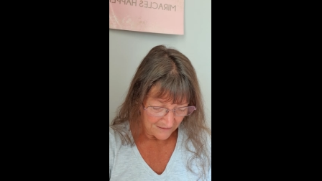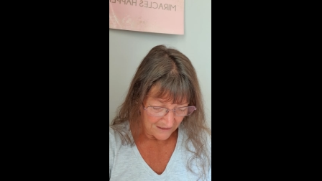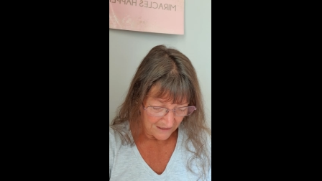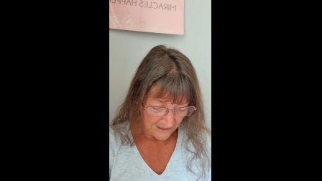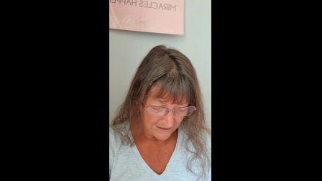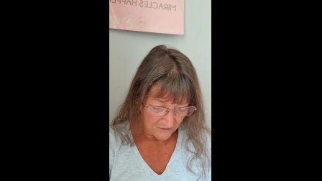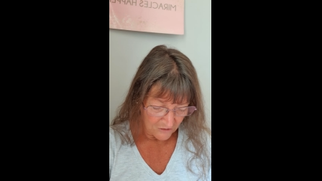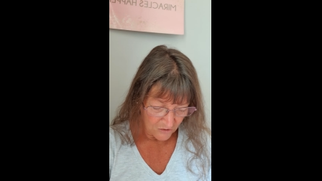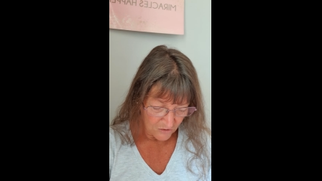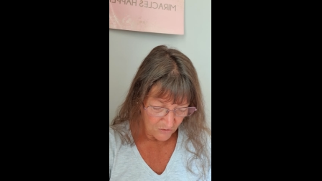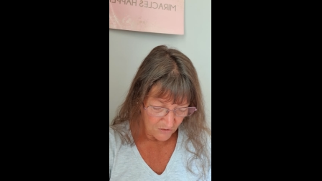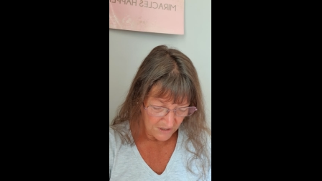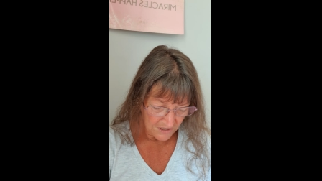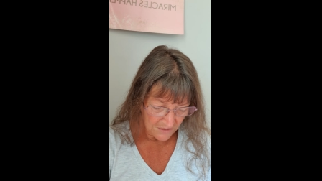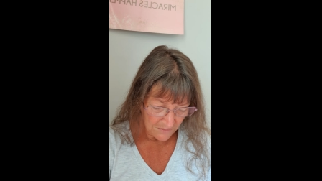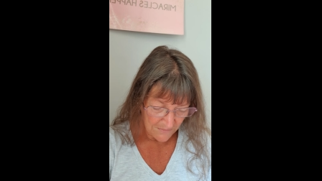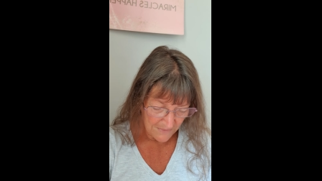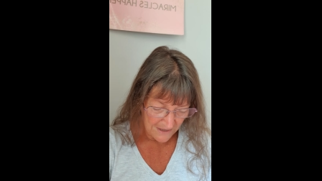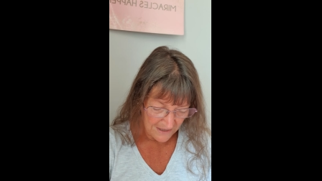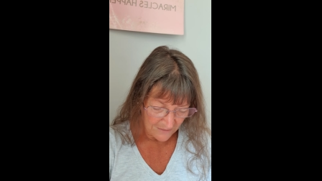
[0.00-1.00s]
A new
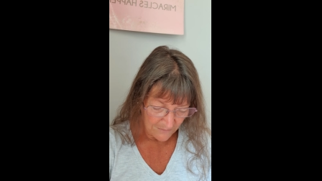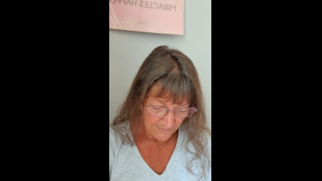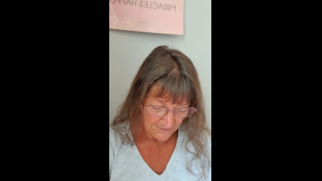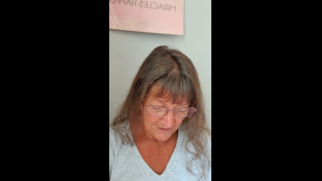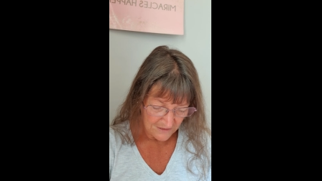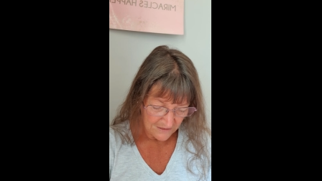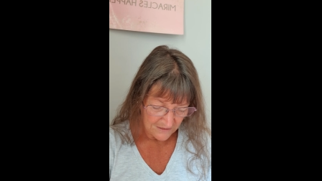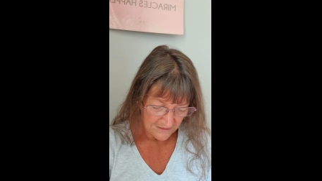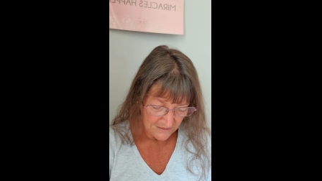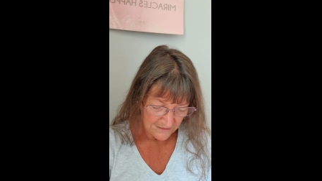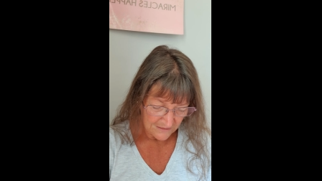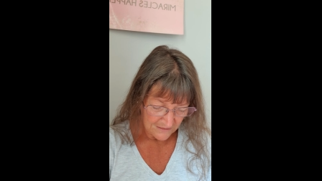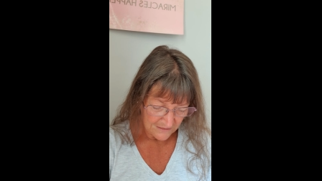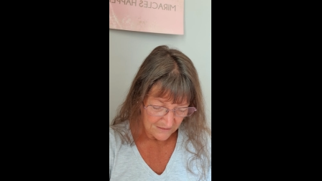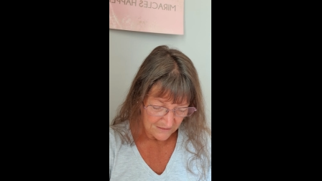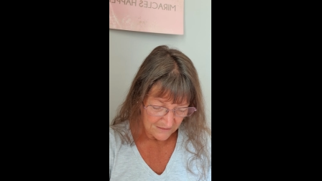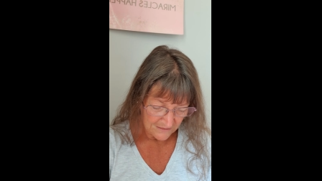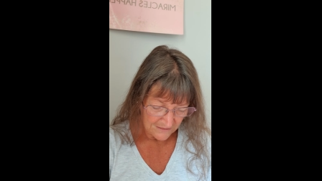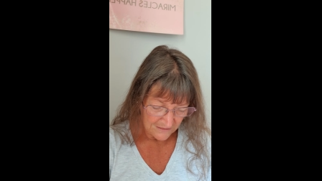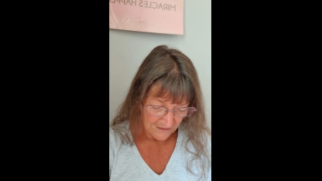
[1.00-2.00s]
commandment
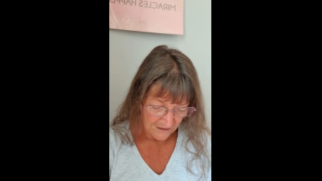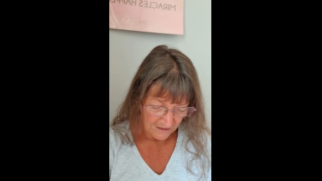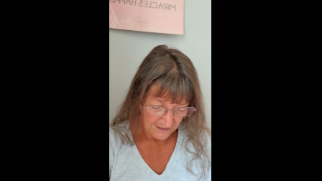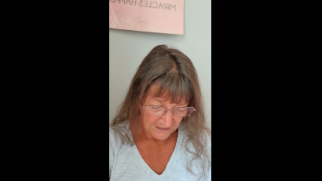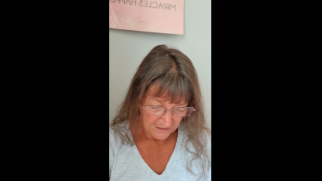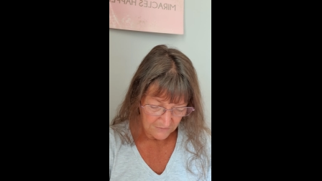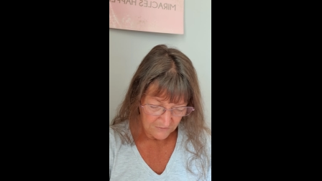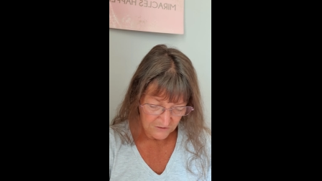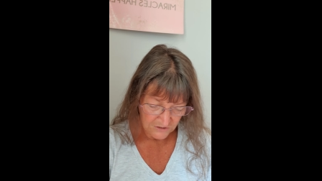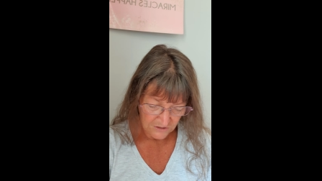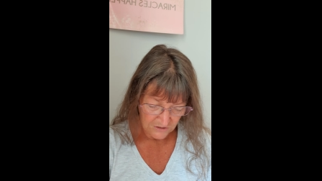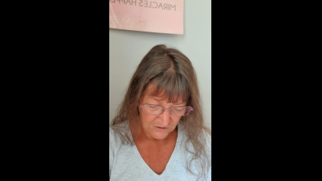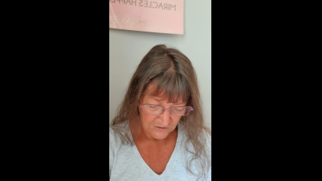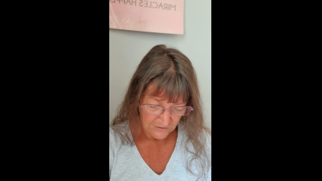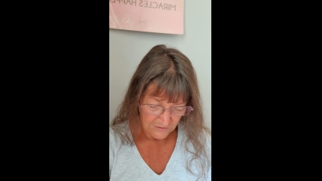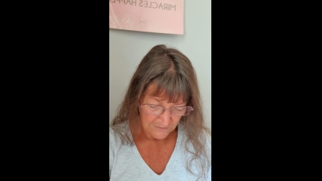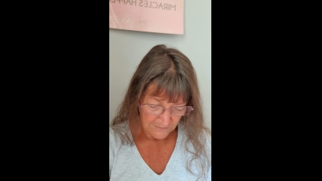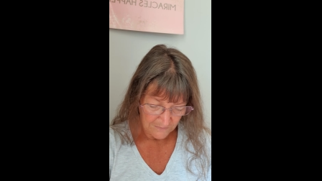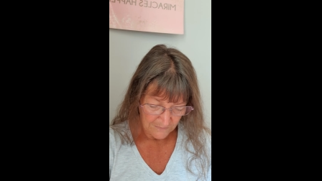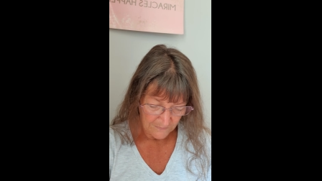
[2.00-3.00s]
I give to
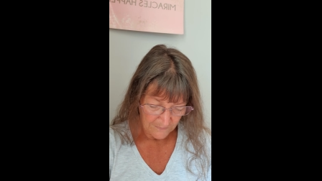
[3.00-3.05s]
you,